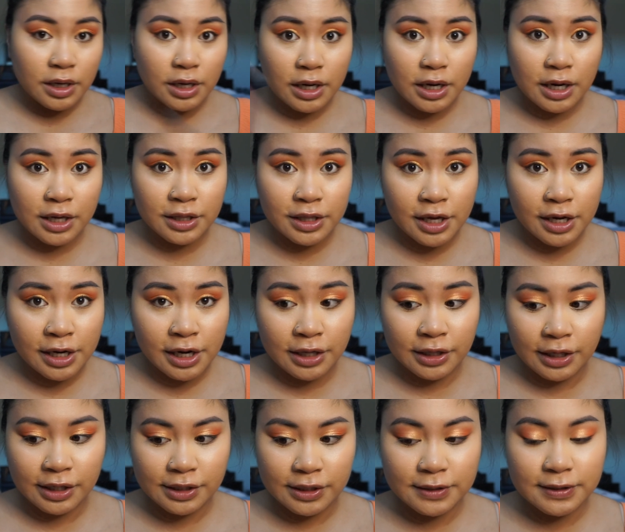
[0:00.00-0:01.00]
And then I
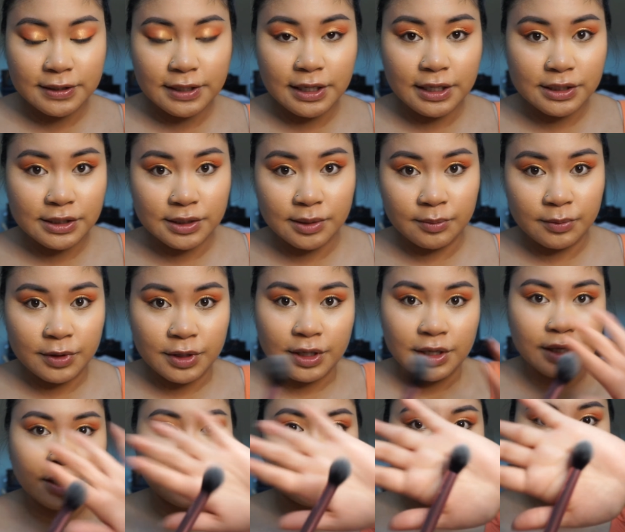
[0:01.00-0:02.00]
like to take
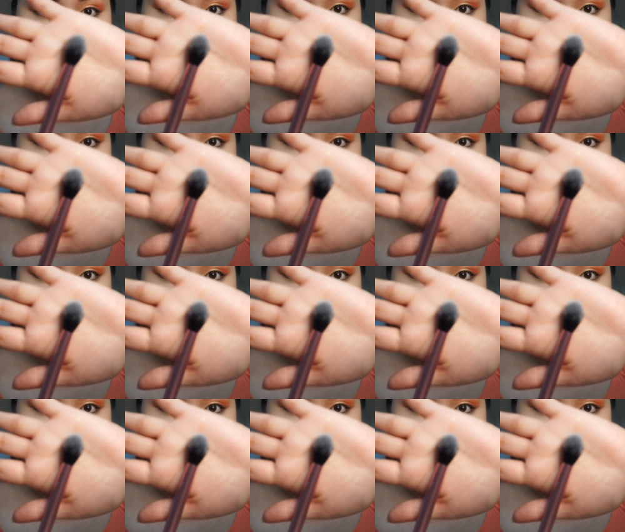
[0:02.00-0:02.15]
something